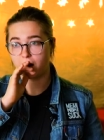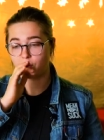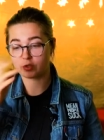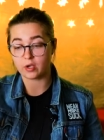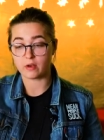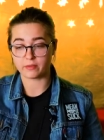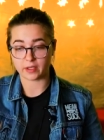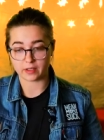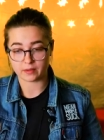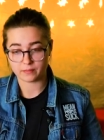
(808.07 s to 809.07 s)

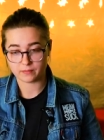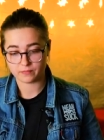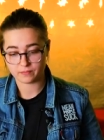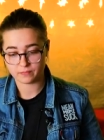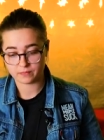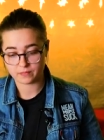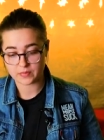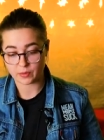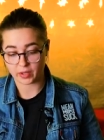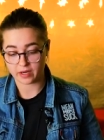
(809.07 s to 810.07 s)
resolving
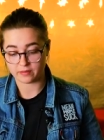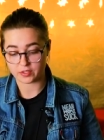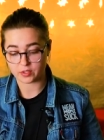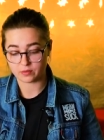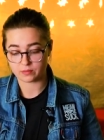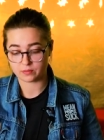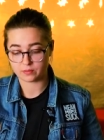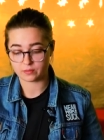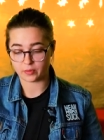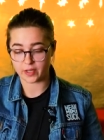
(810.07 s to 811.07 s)
some kind of issue,
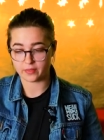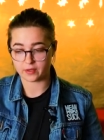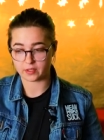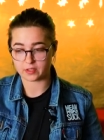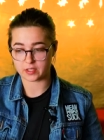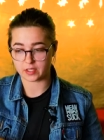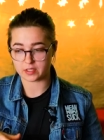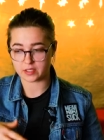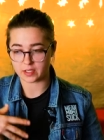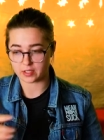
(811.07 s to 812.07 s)
right? There's
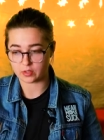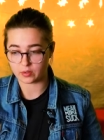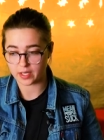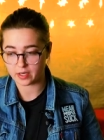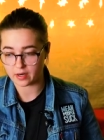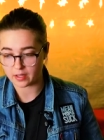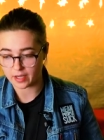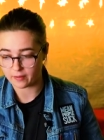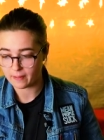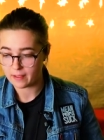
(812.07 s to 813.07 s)
this, like, you let it all
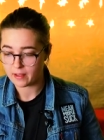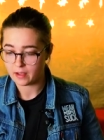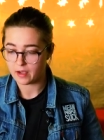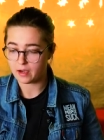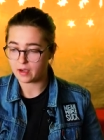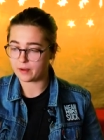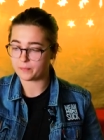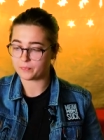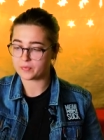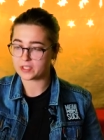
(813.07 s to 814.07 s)
out.
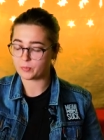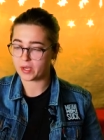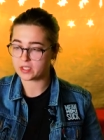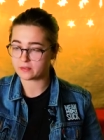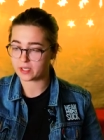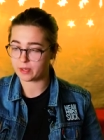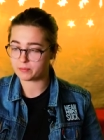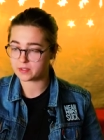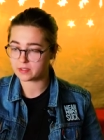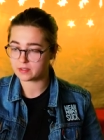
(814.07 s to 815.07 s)
This Page of
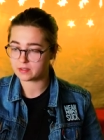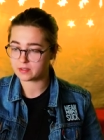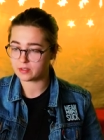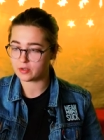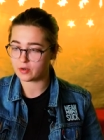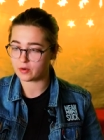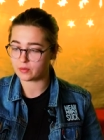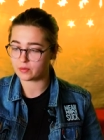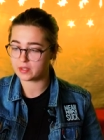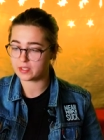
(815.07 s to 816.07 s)
Cups, you
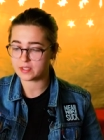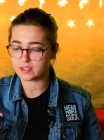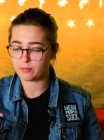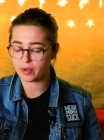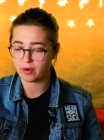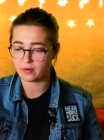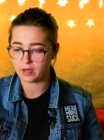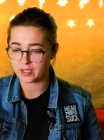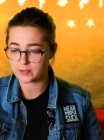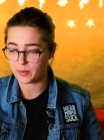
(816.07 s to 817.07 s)
know, this is about
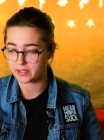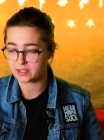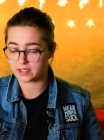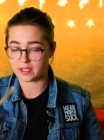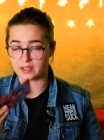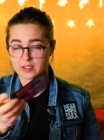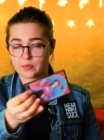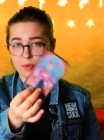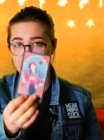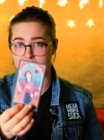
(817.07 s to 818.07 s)
expecting the
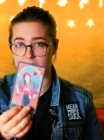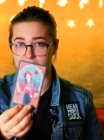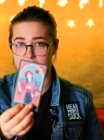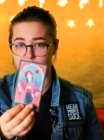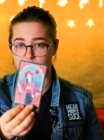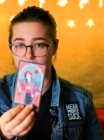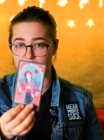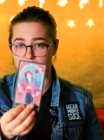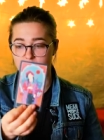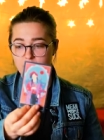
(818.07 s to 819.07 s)
unexpected. It's
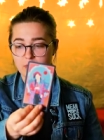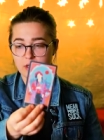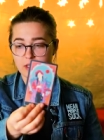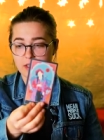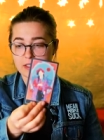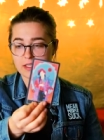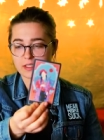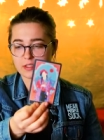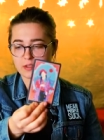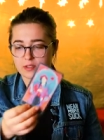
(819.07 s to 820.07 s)
about listening
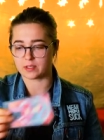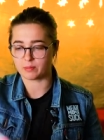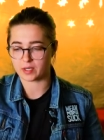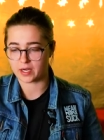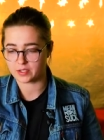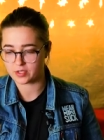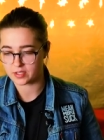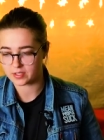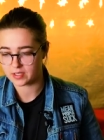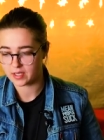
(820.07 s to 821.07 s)
to your
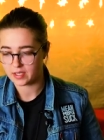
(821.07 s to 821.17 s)
subconscious.